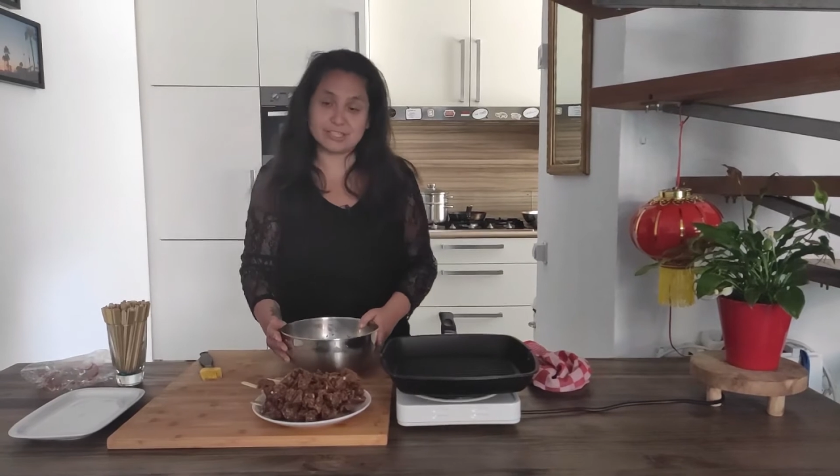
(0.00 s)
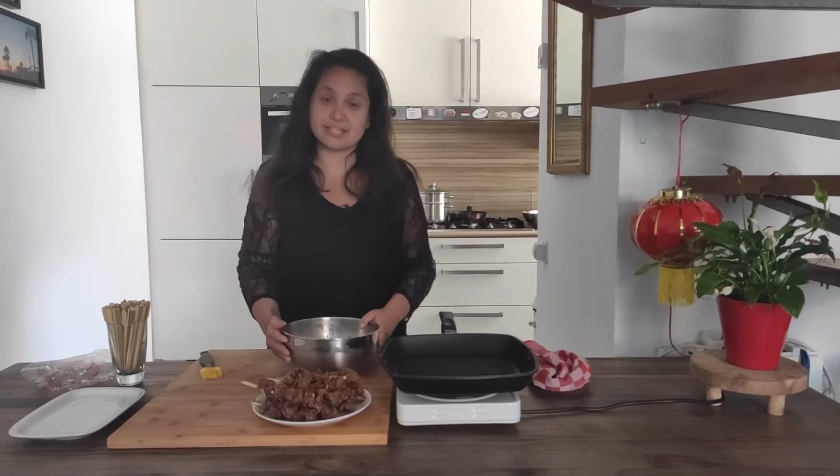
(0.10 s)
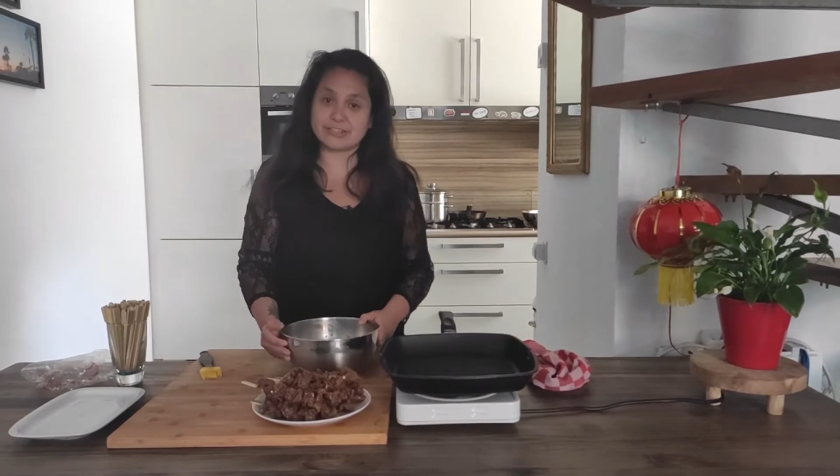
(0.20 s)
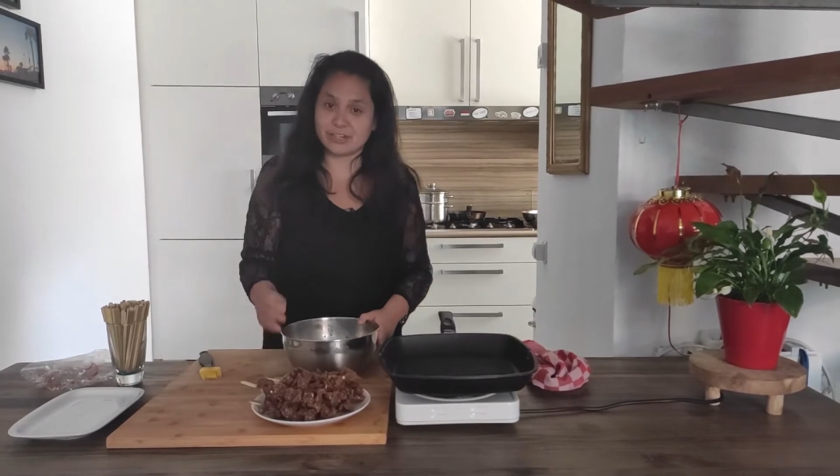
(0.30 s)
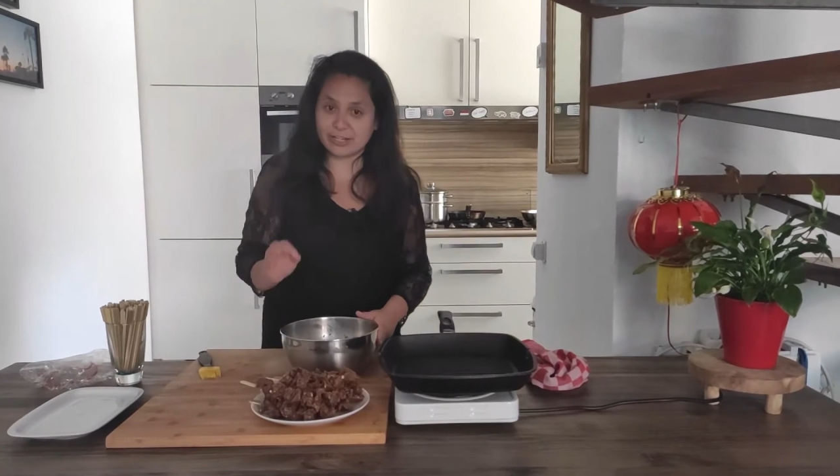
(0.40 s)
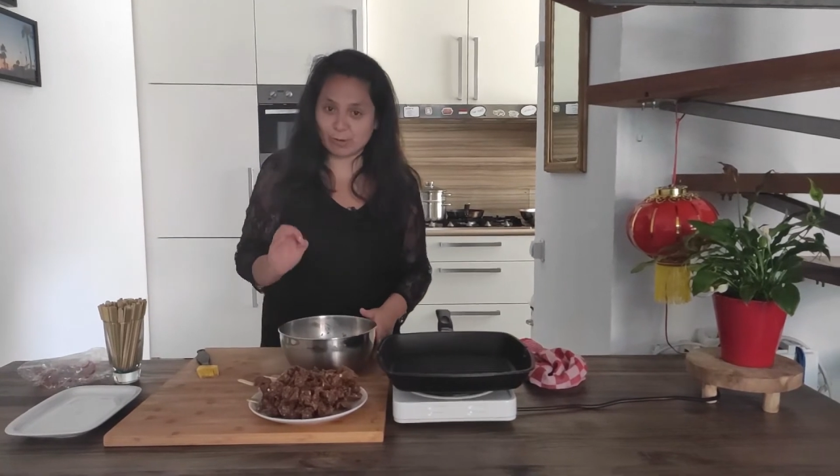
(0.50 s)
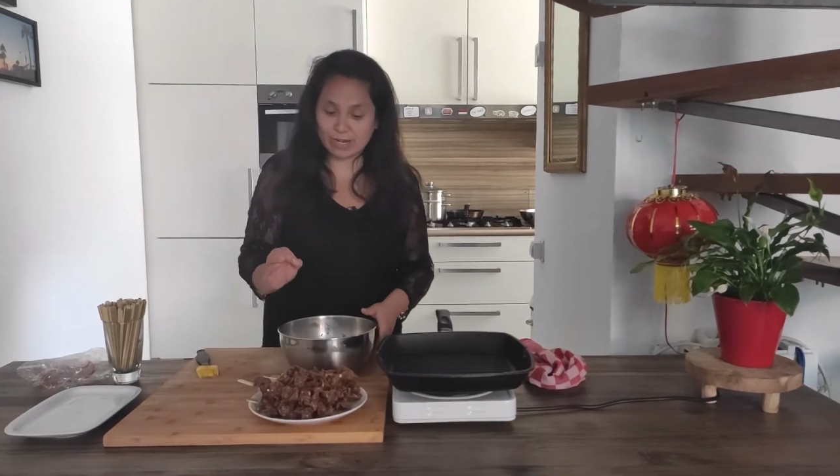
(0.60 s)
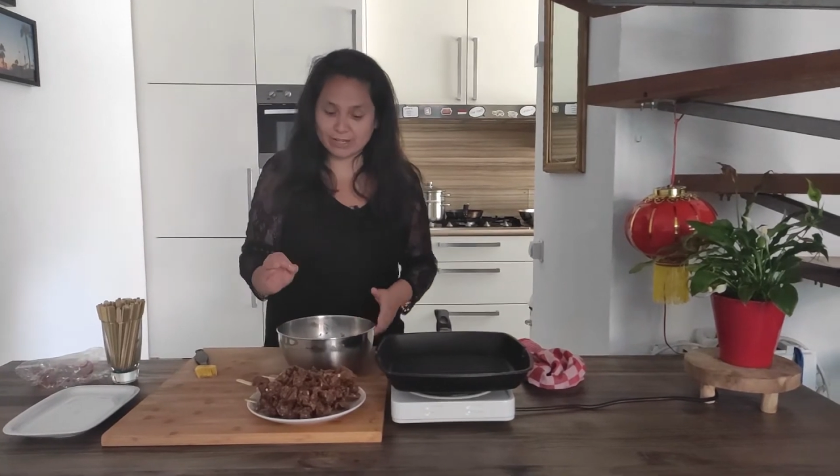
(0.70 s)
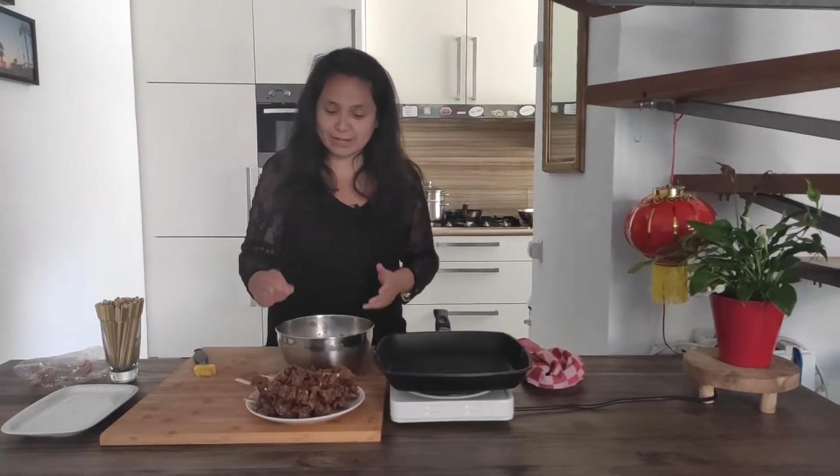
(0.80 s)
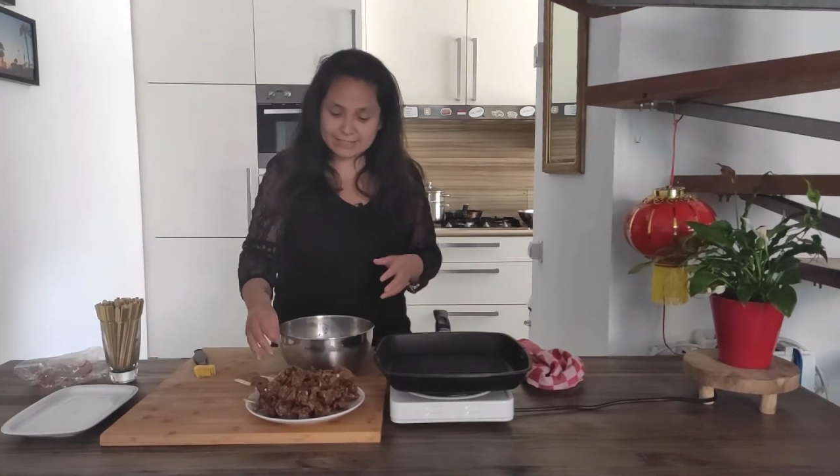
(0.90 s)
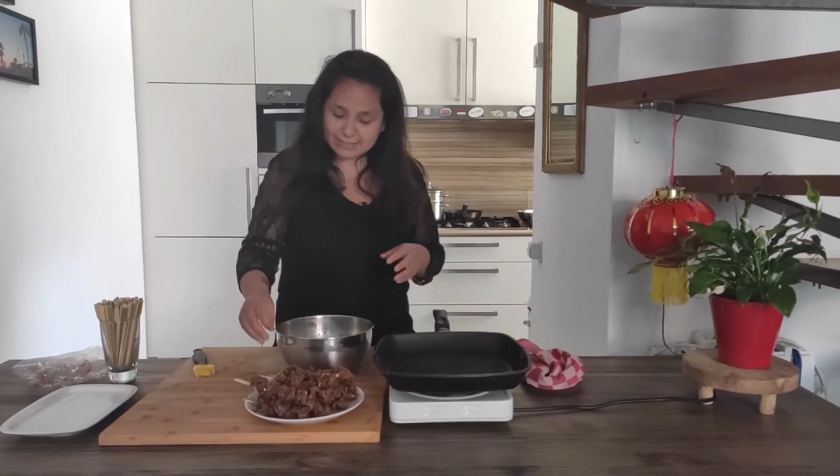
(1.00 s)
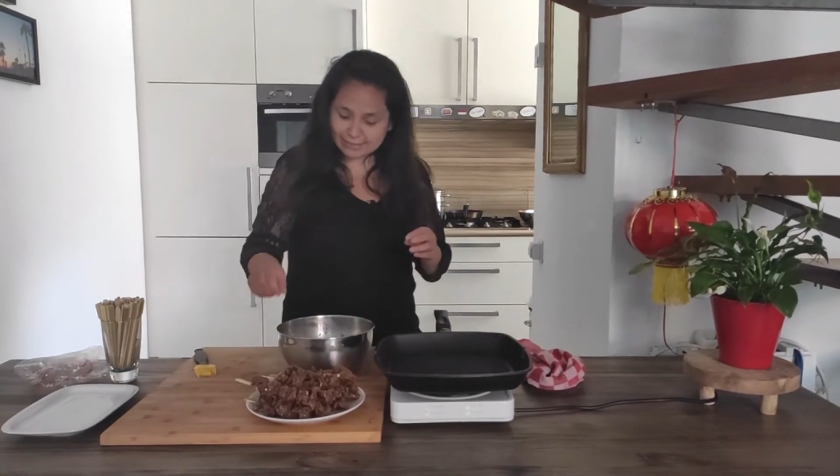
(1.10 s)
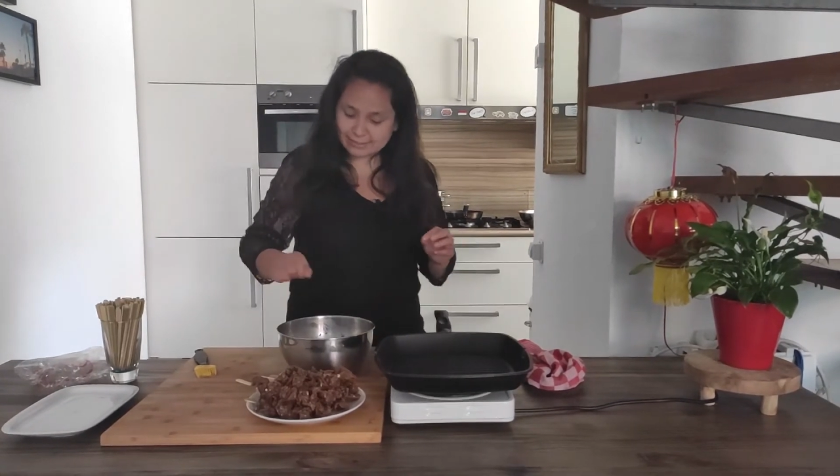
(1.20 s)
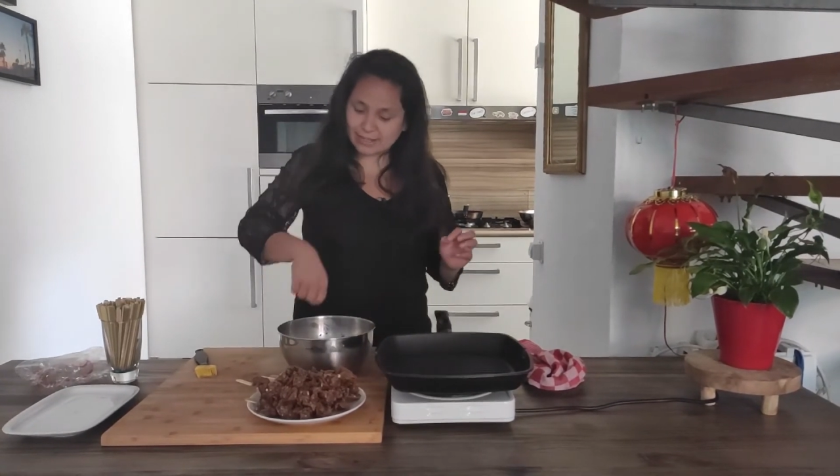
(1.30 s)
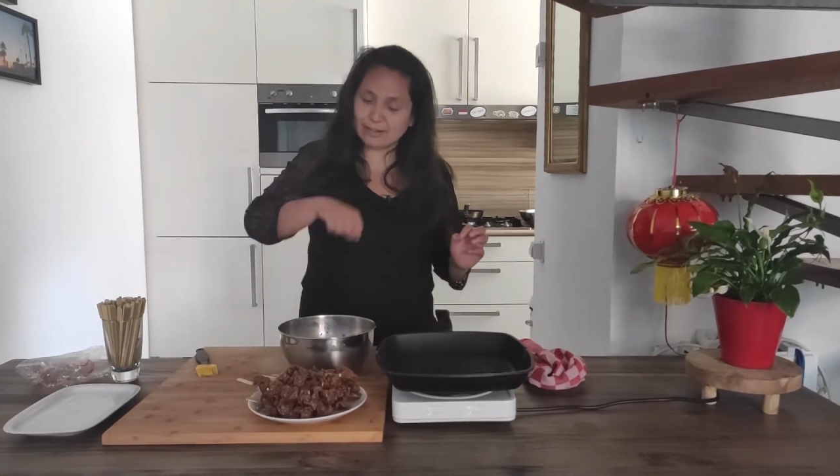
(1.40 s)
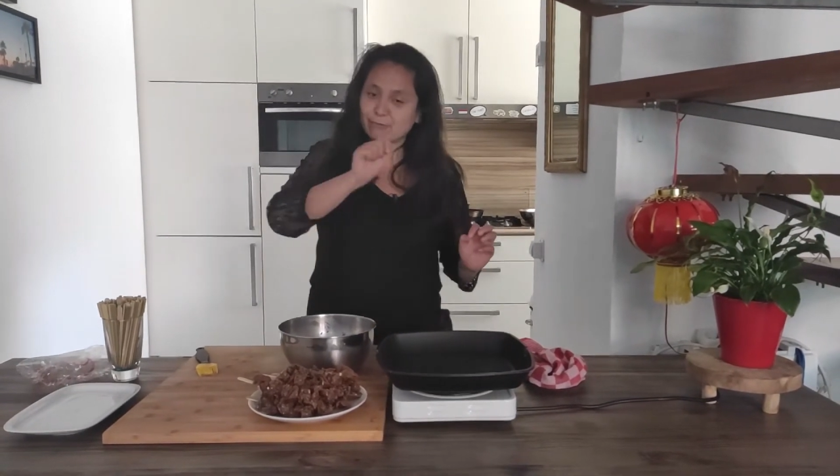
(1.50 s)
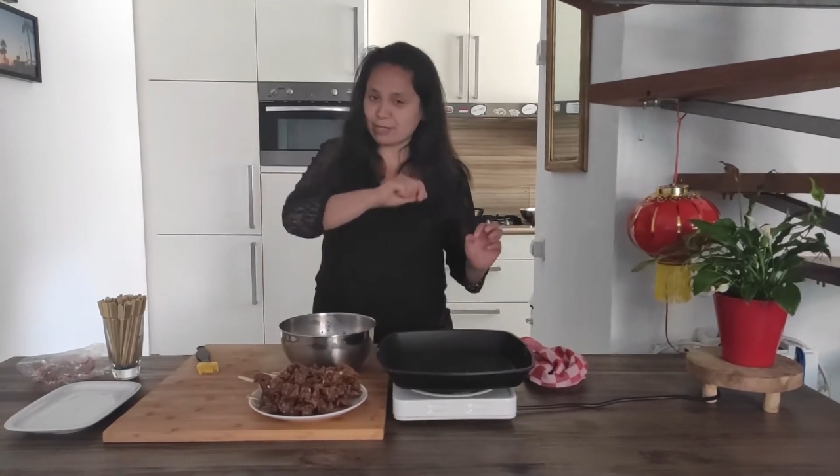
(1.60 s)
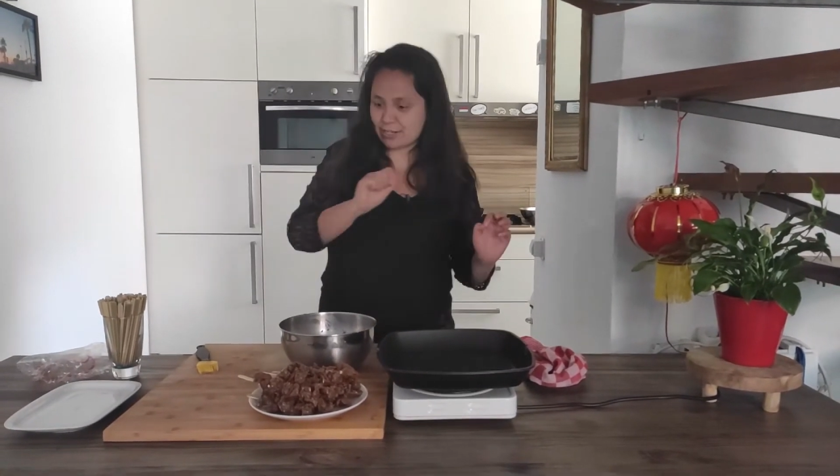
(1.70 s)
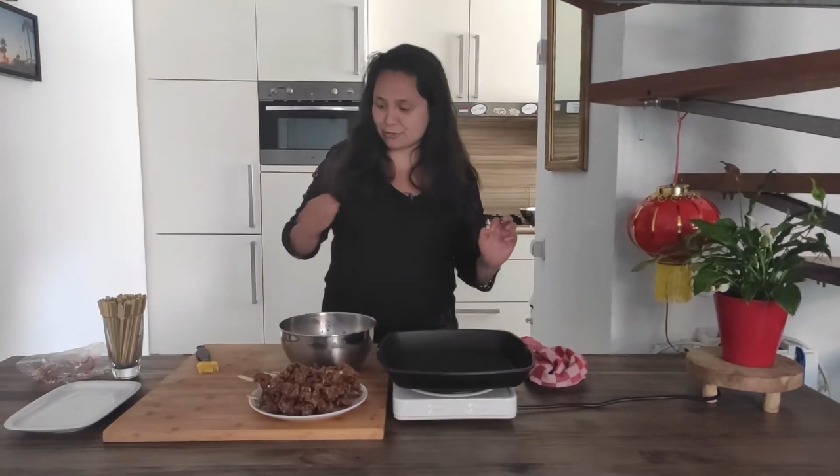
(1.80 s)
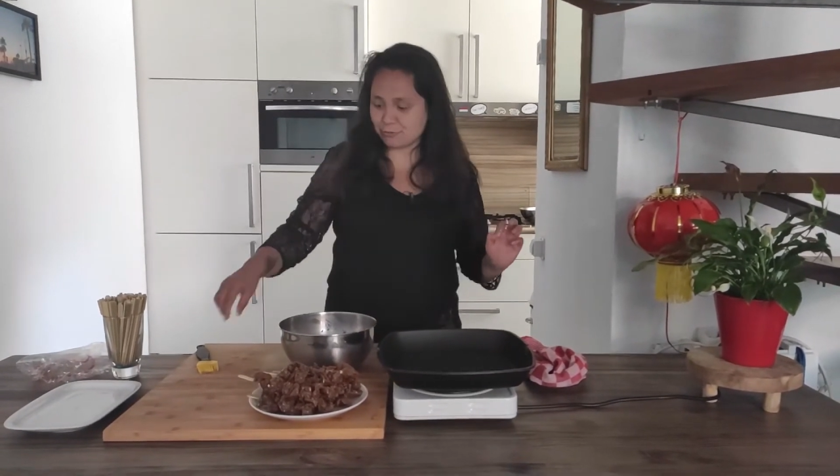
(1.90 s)
is actually quite nice because then we
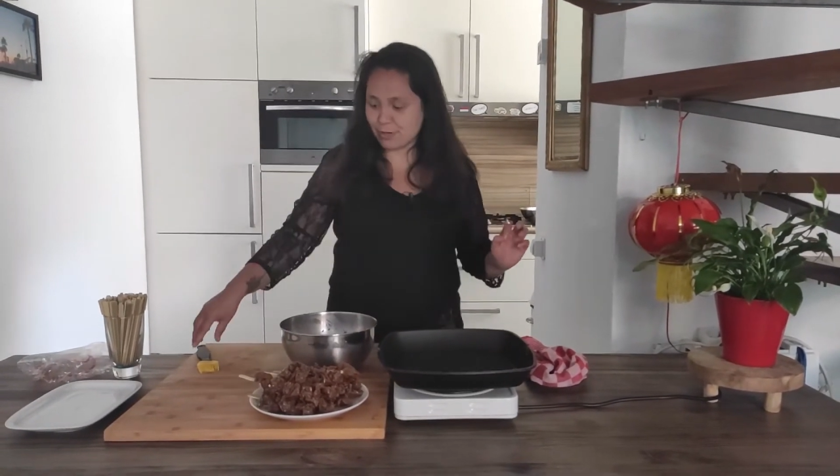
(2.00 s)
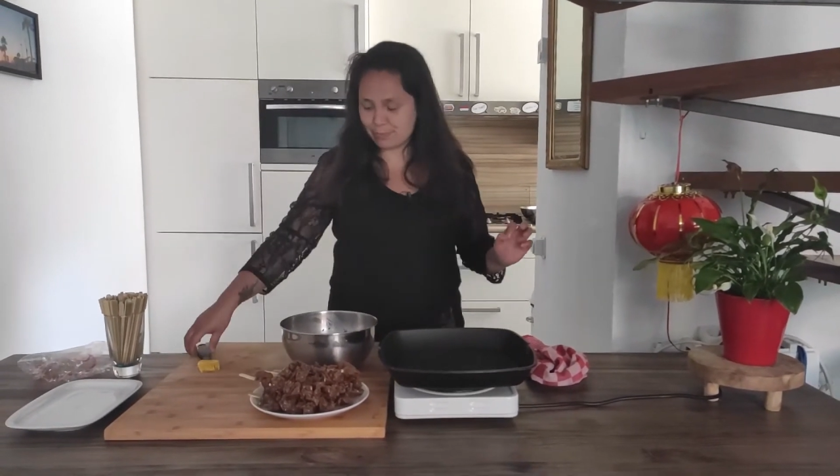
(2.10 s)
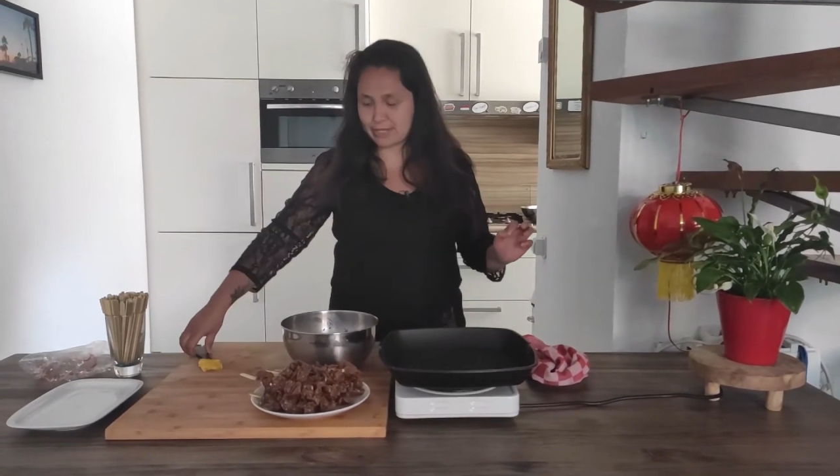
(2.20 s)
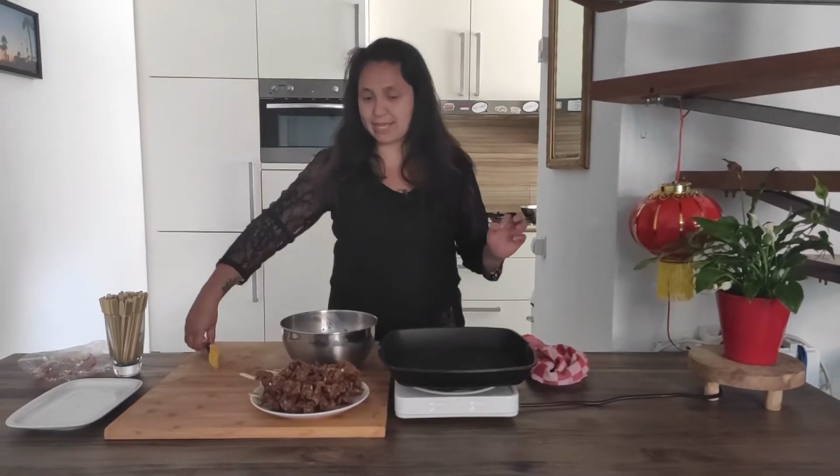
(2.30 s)
can drip